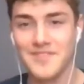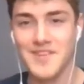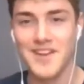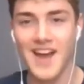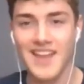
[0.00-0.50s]

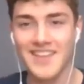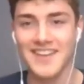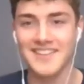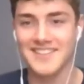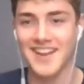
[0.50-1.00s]
I think
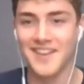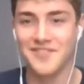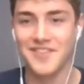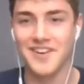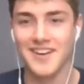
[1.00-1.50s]
it's time
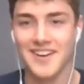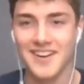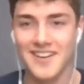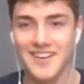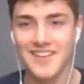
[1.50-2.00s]
for.
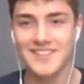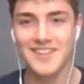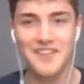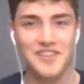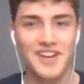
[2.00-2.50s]
Is it time
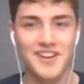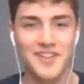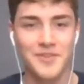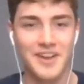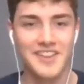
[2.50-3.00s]
for Garrett on the
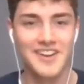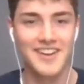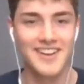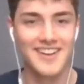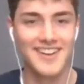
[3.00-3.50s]
weather?
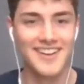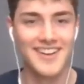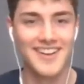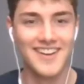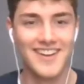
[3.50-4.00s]

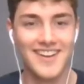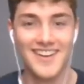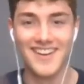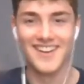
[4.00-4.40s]
I think it's about